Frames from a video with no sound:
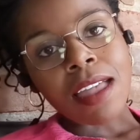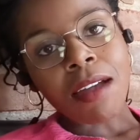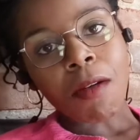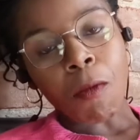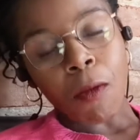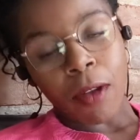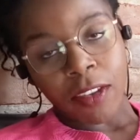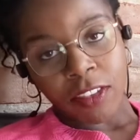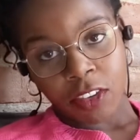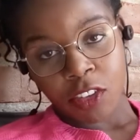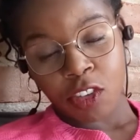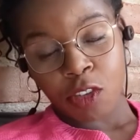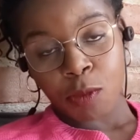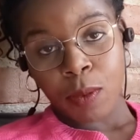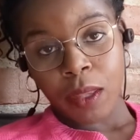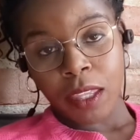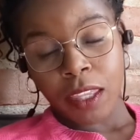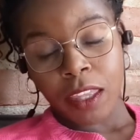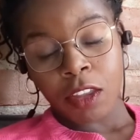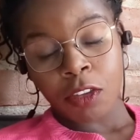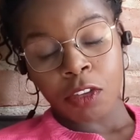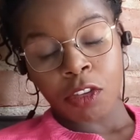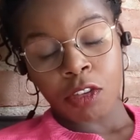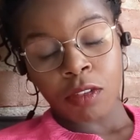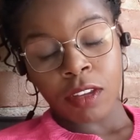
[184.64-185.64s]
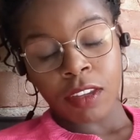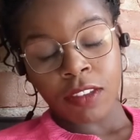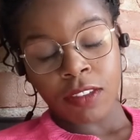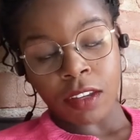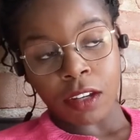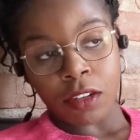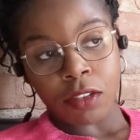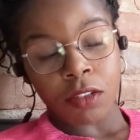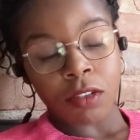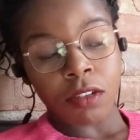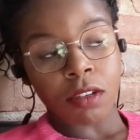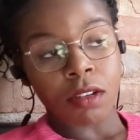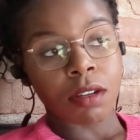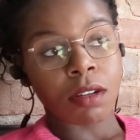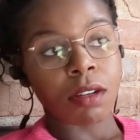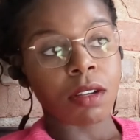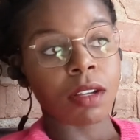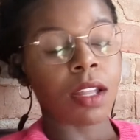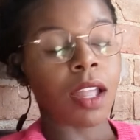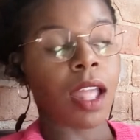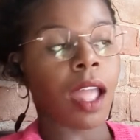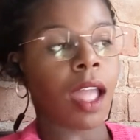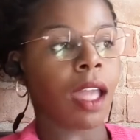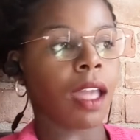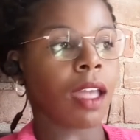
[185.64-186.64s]
when she's speaking to
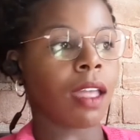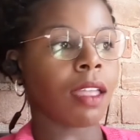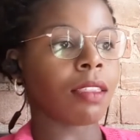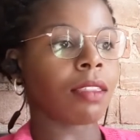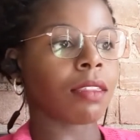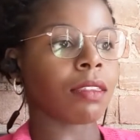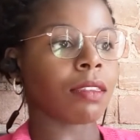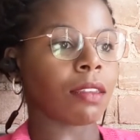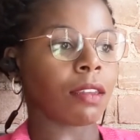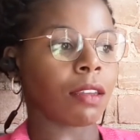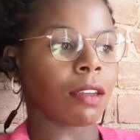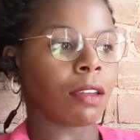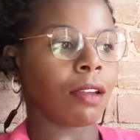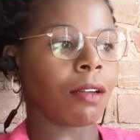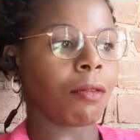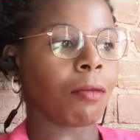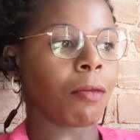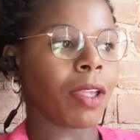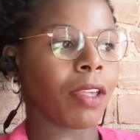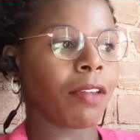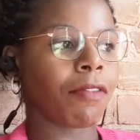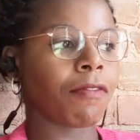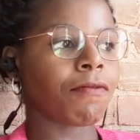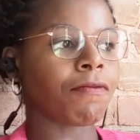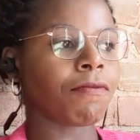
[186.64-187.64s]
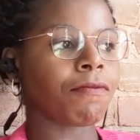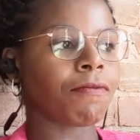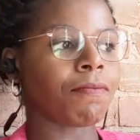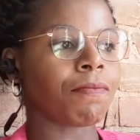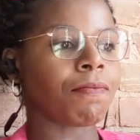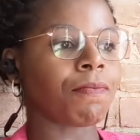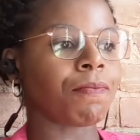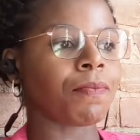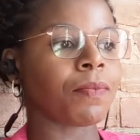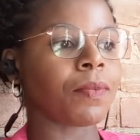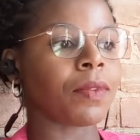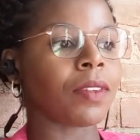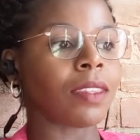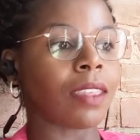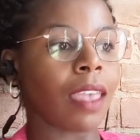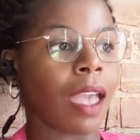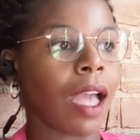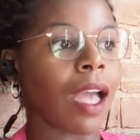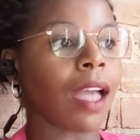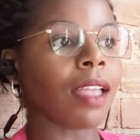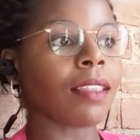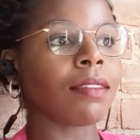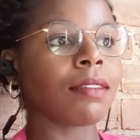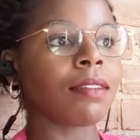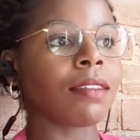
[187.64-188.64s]
Isildur, and we
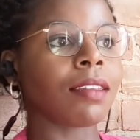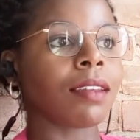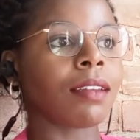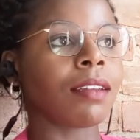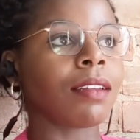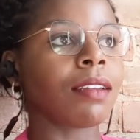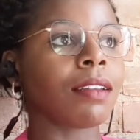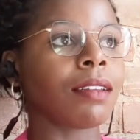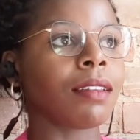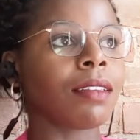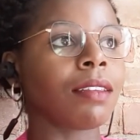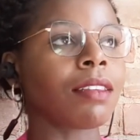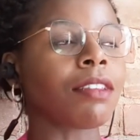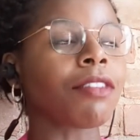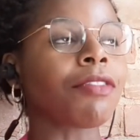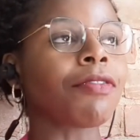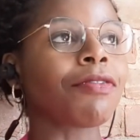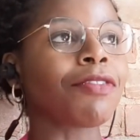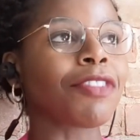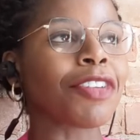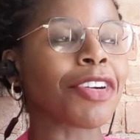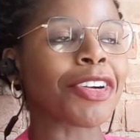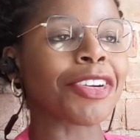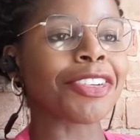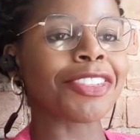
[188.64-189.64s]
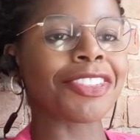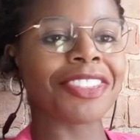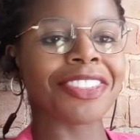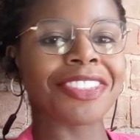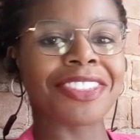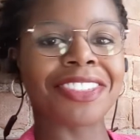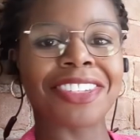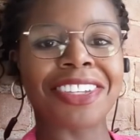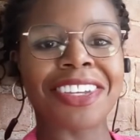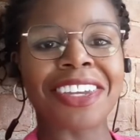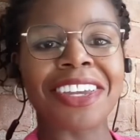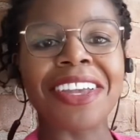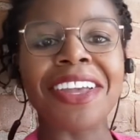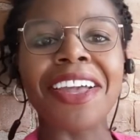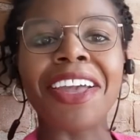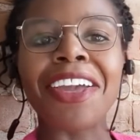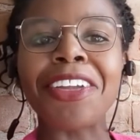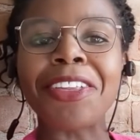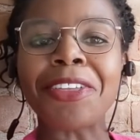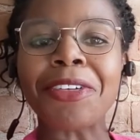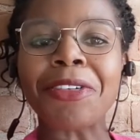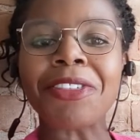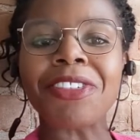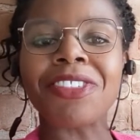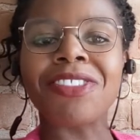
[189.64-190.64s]
get the first,
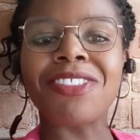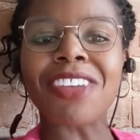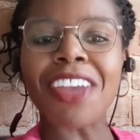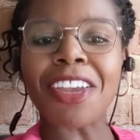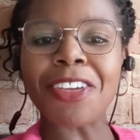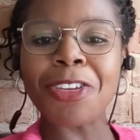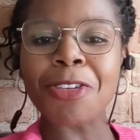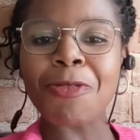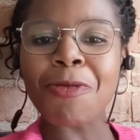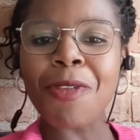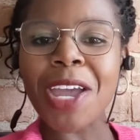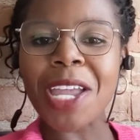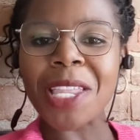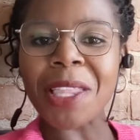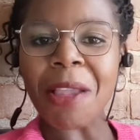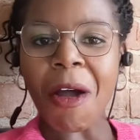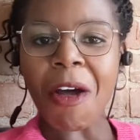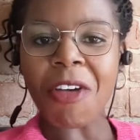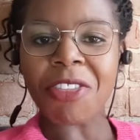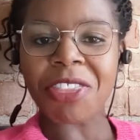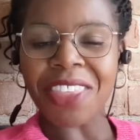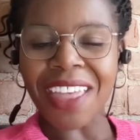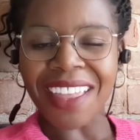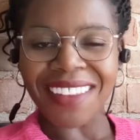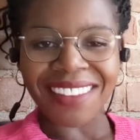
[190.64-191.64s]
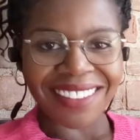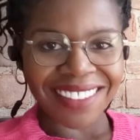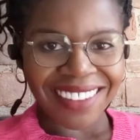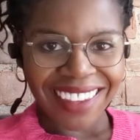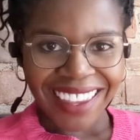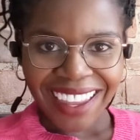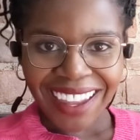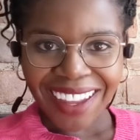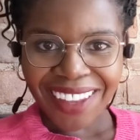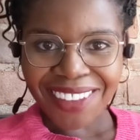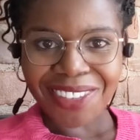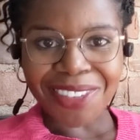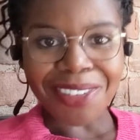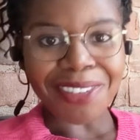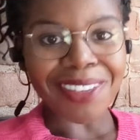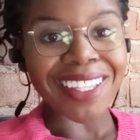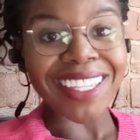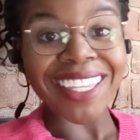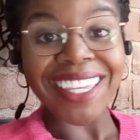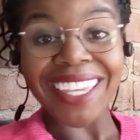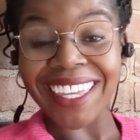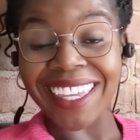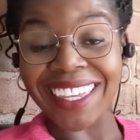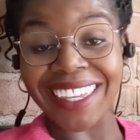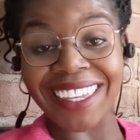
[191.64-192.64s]
genuine, authentic
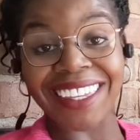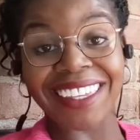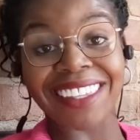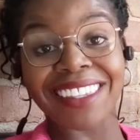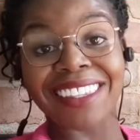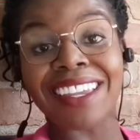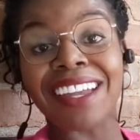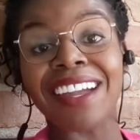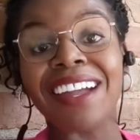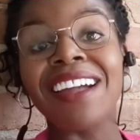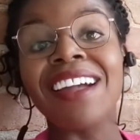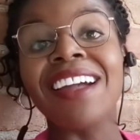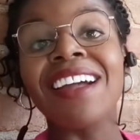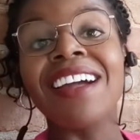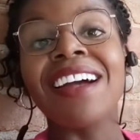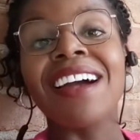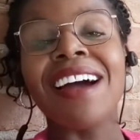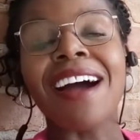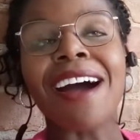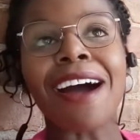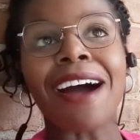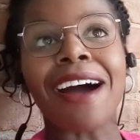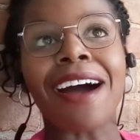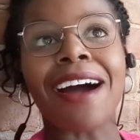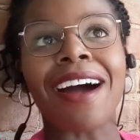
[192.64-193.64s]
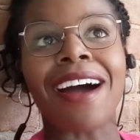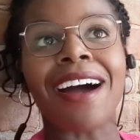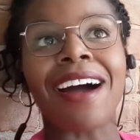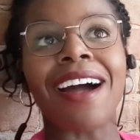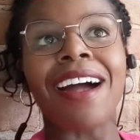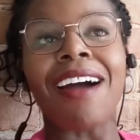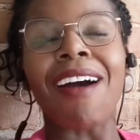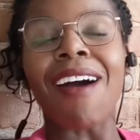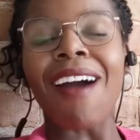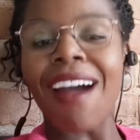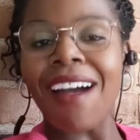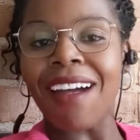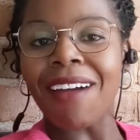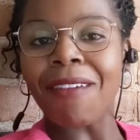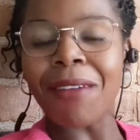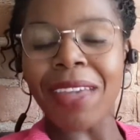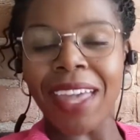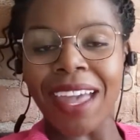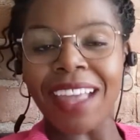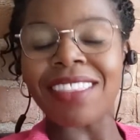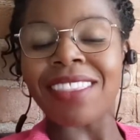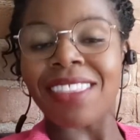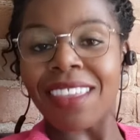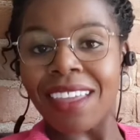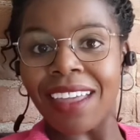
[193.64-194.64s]
Tolkien. We
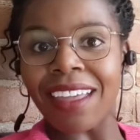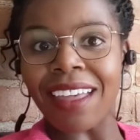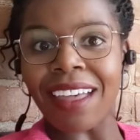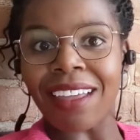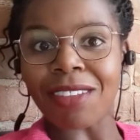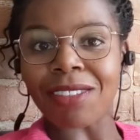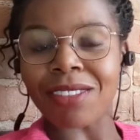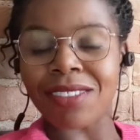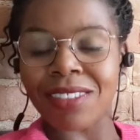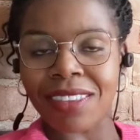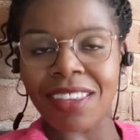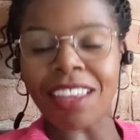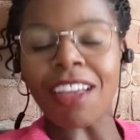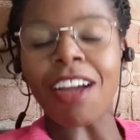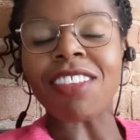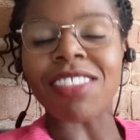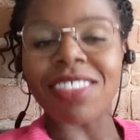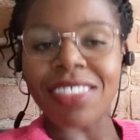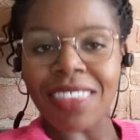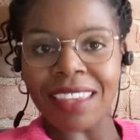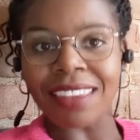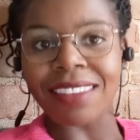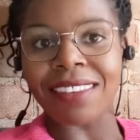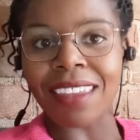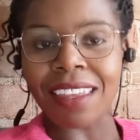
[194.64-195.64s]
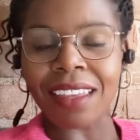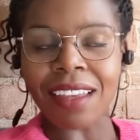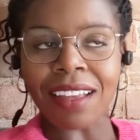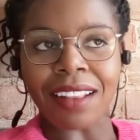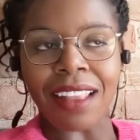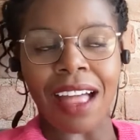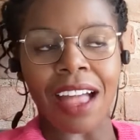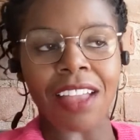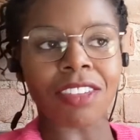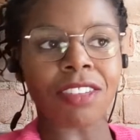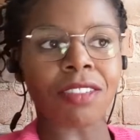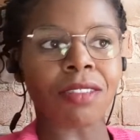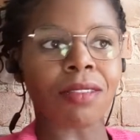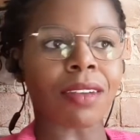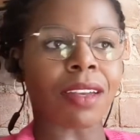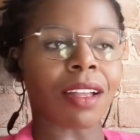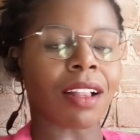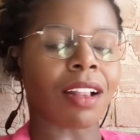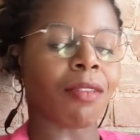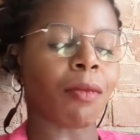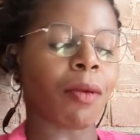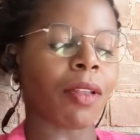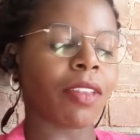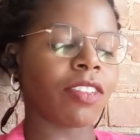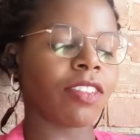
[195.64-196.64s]
get the authentic
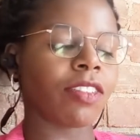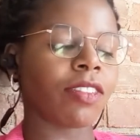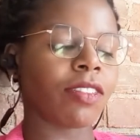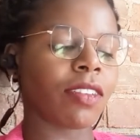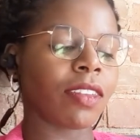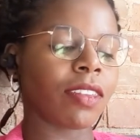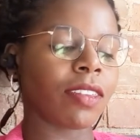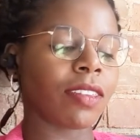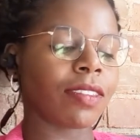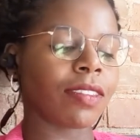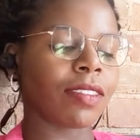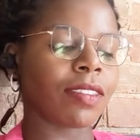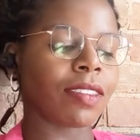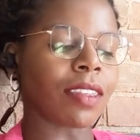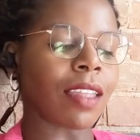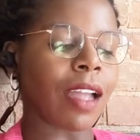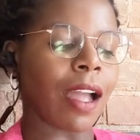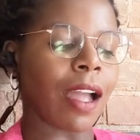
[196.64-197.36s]
Galadriel when she's